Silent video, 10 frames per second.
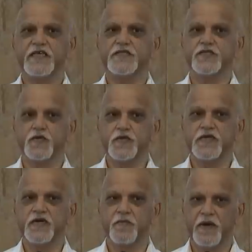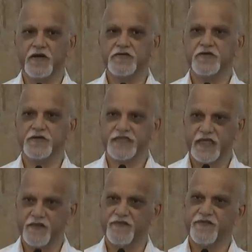is good about
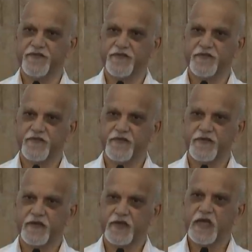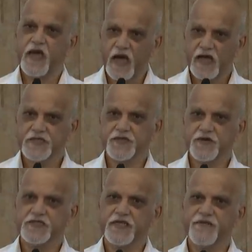yourself?
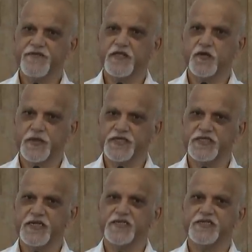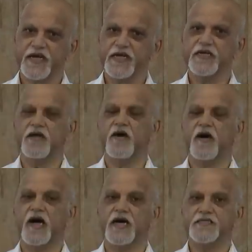Ask yourself that question and try and
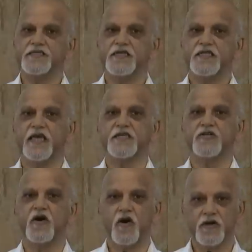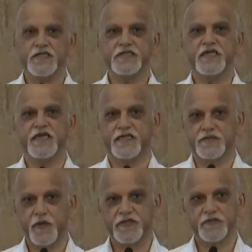answer it as honestly
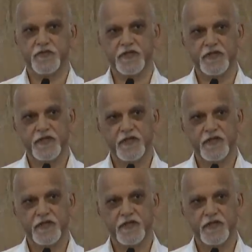as possible.